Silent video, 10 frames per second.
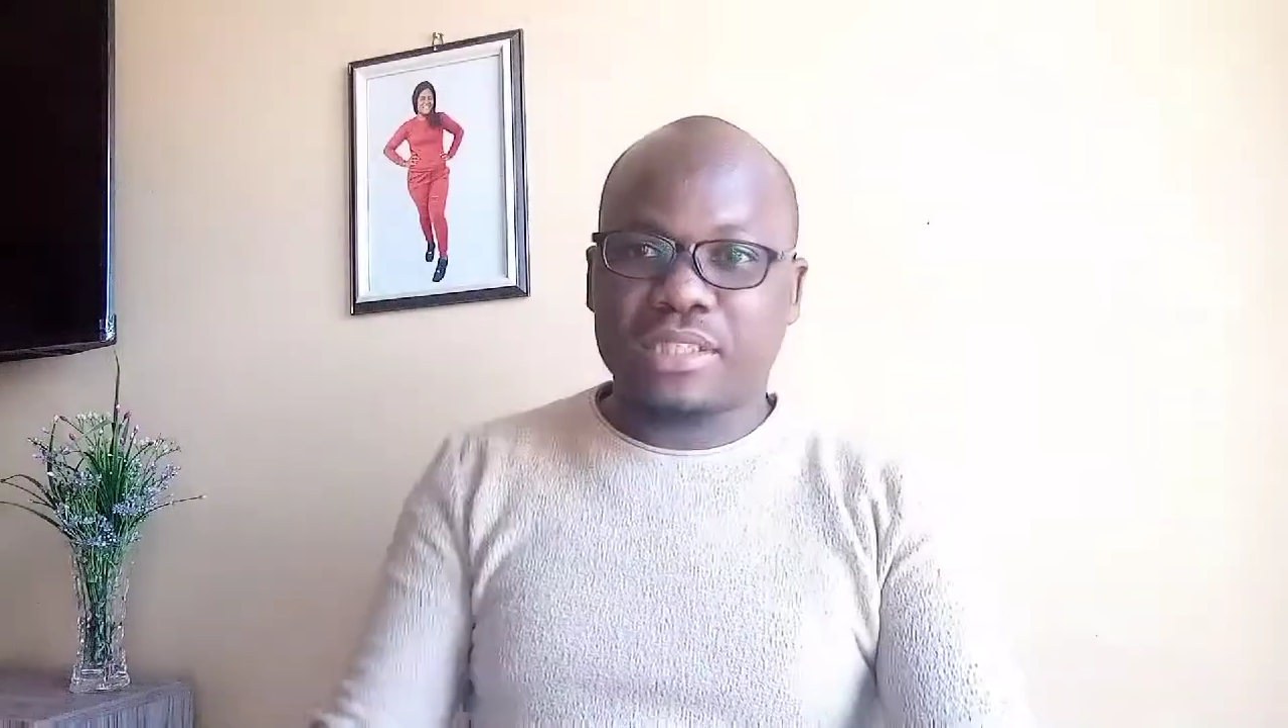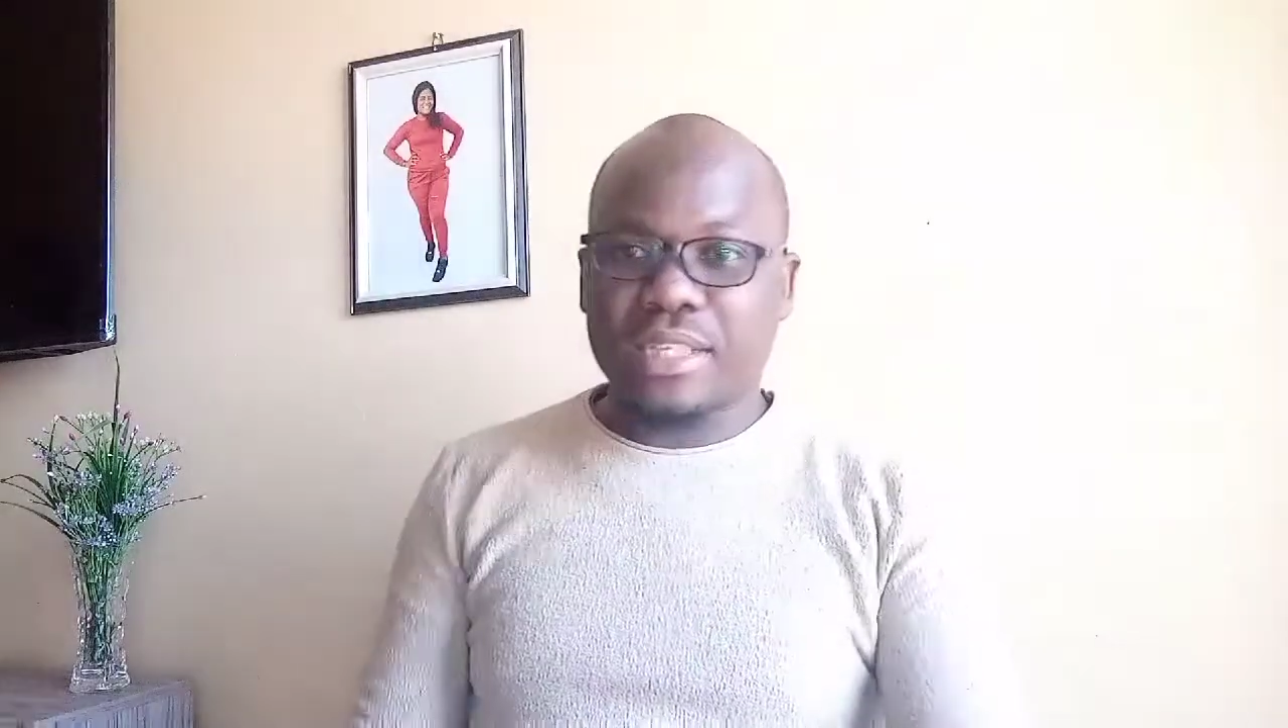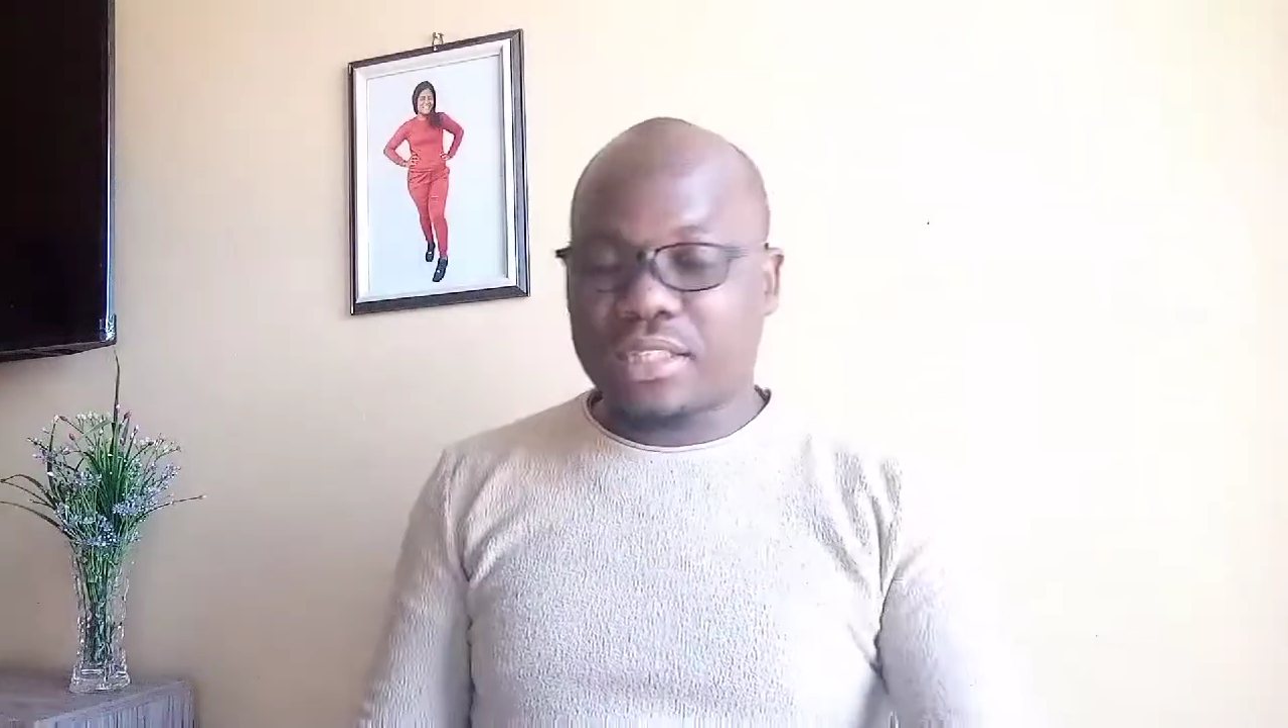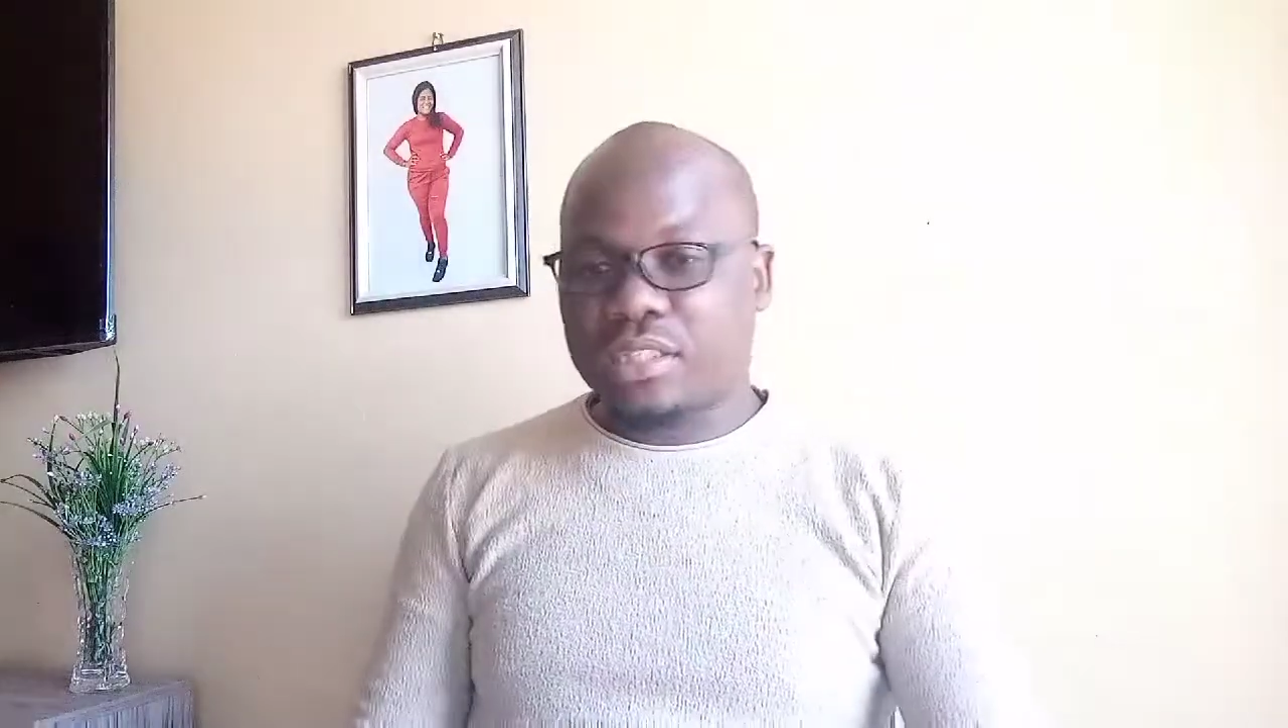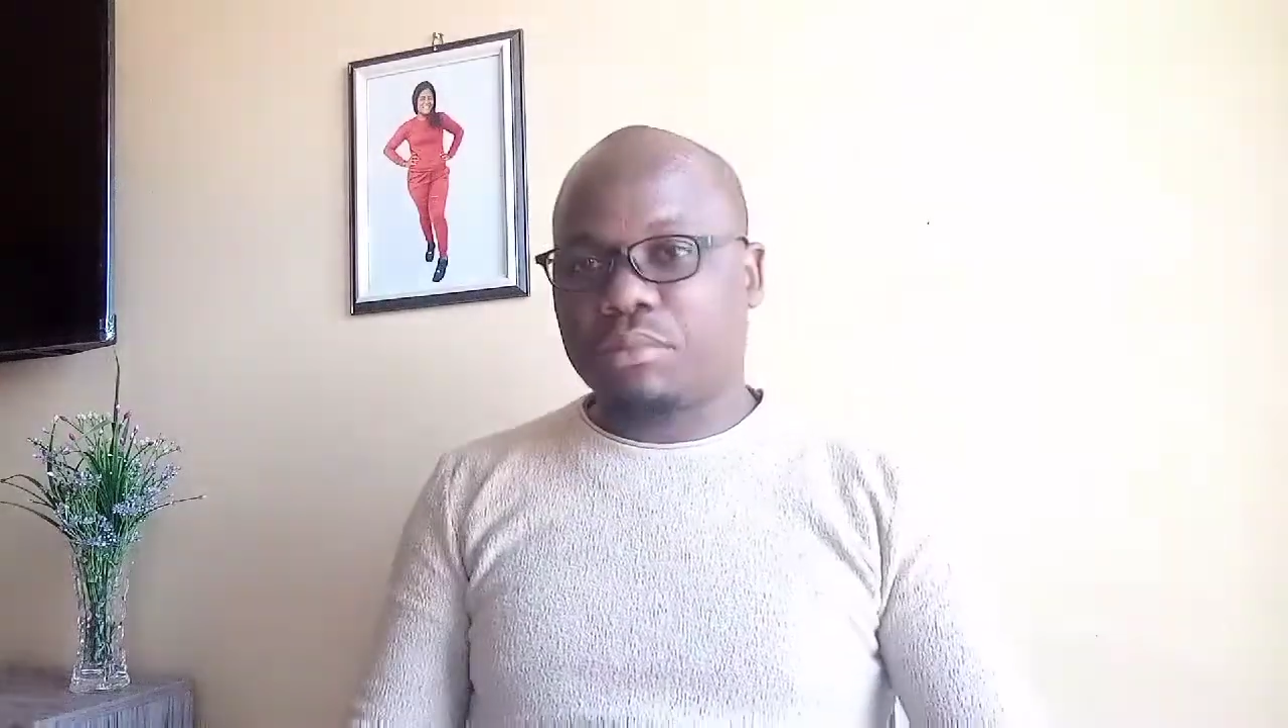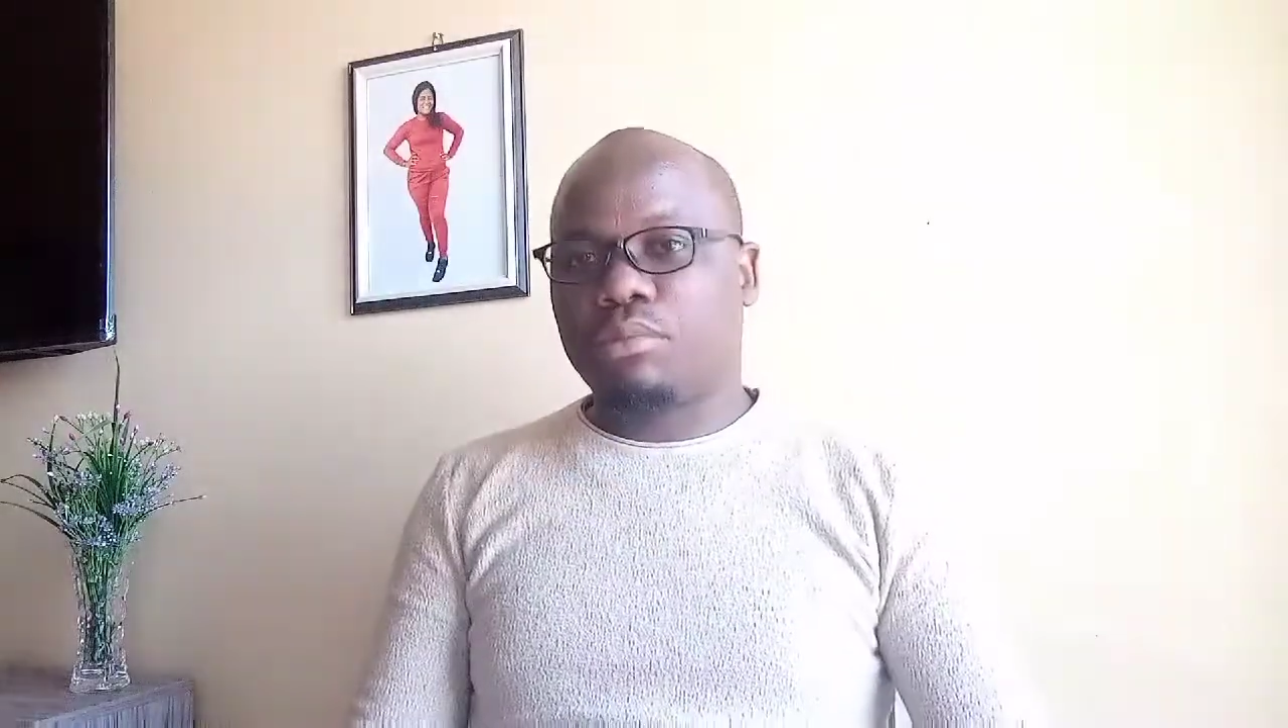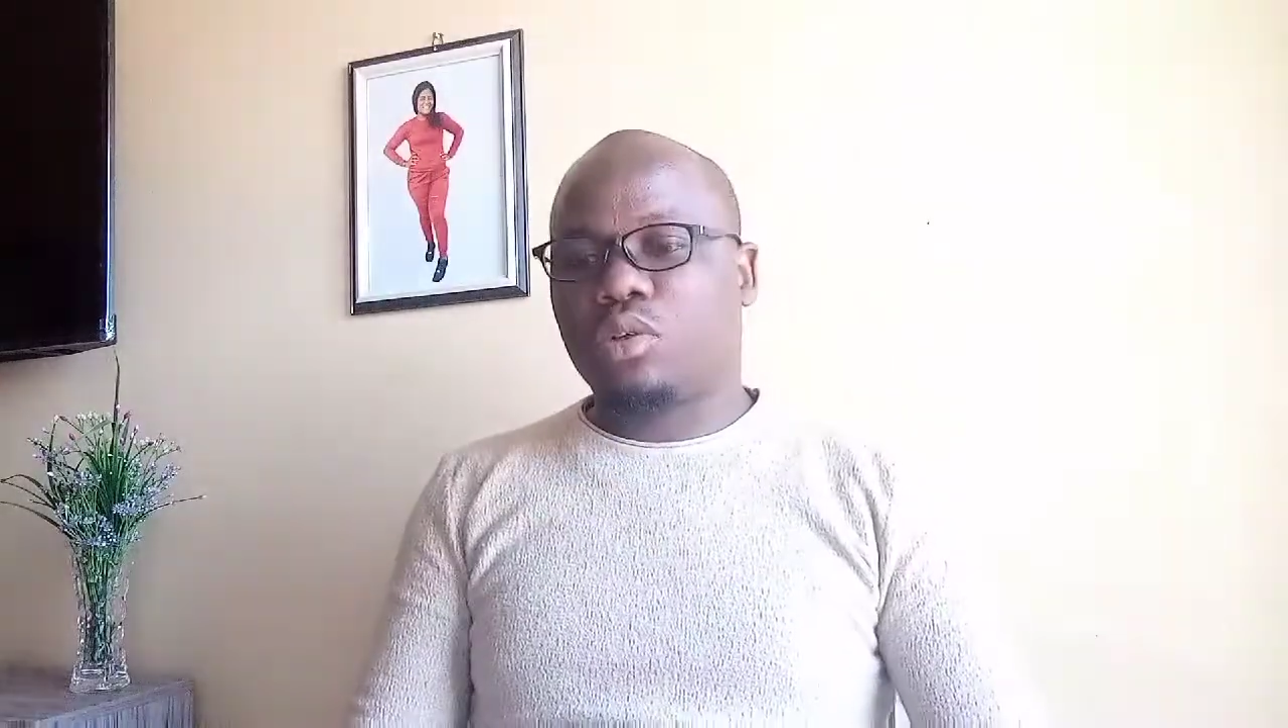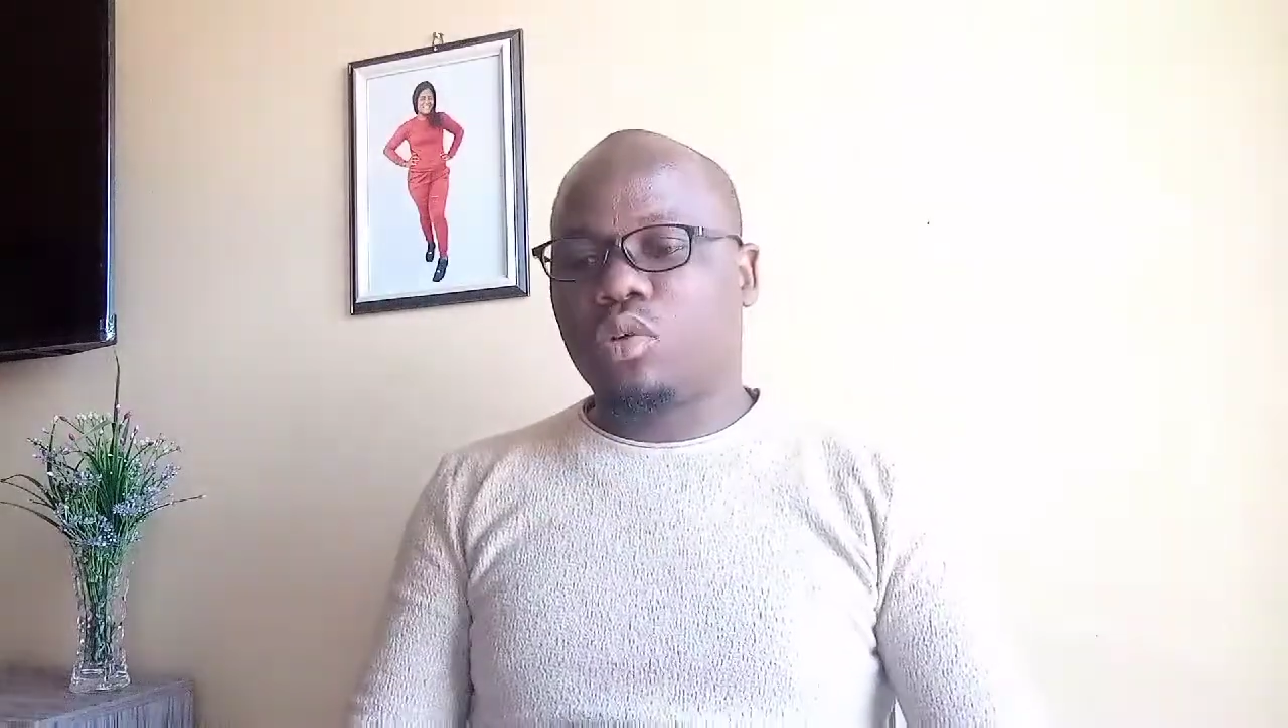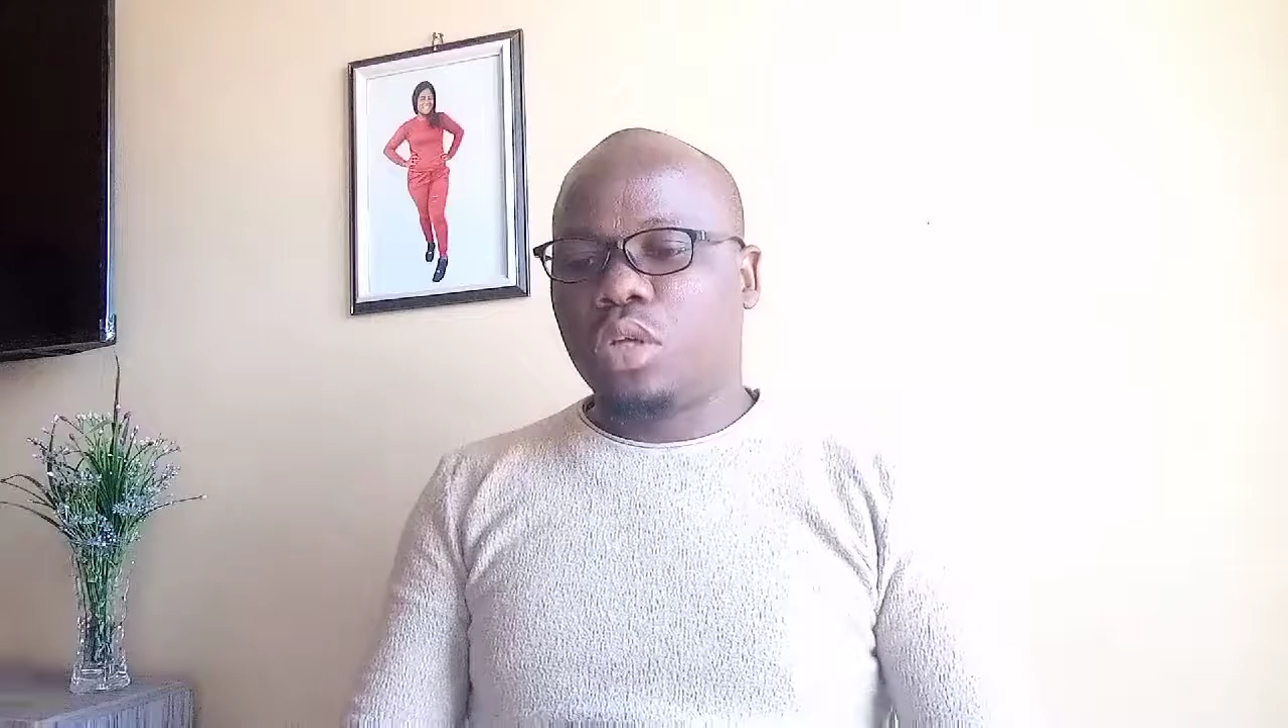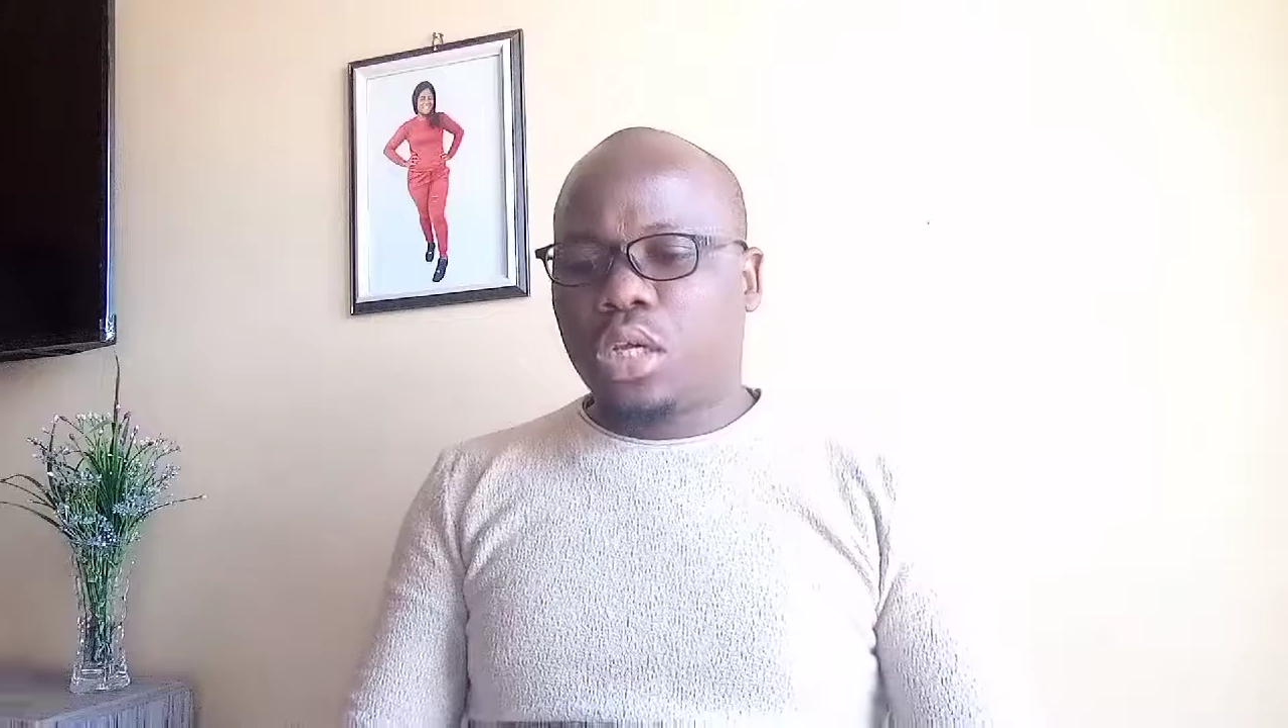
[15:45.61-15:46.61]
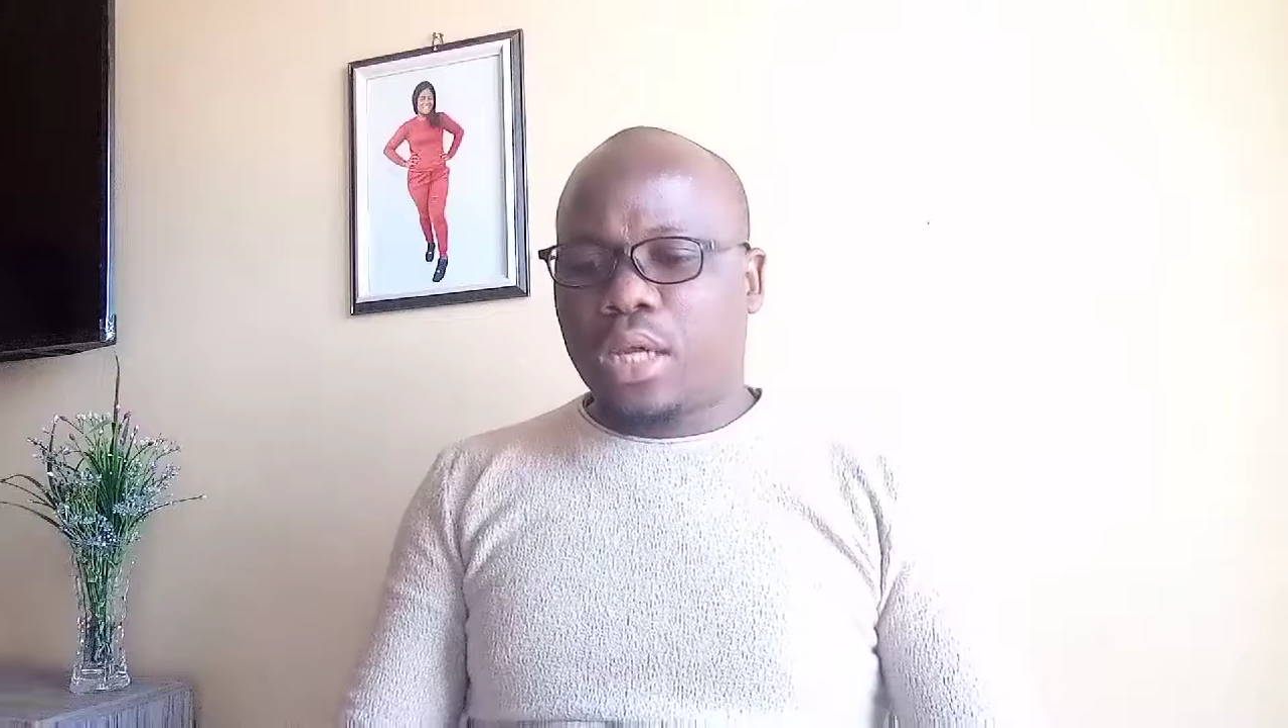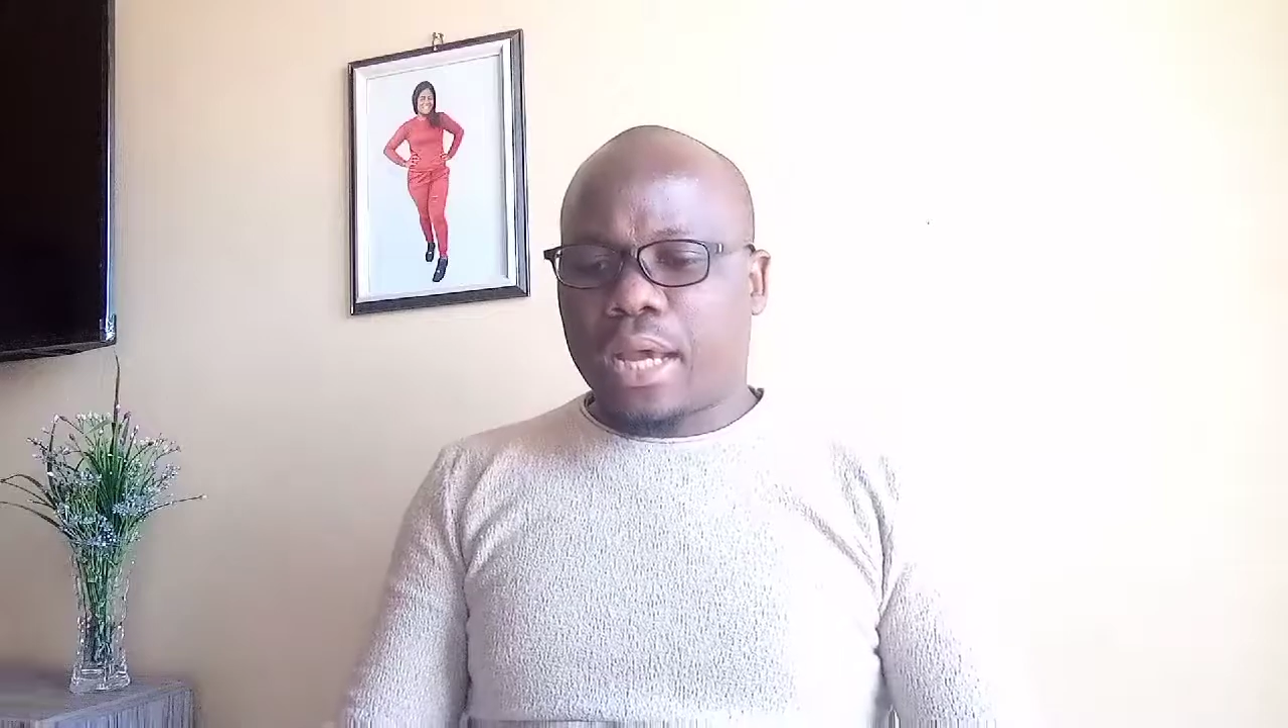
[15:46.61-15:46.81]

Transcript: section below,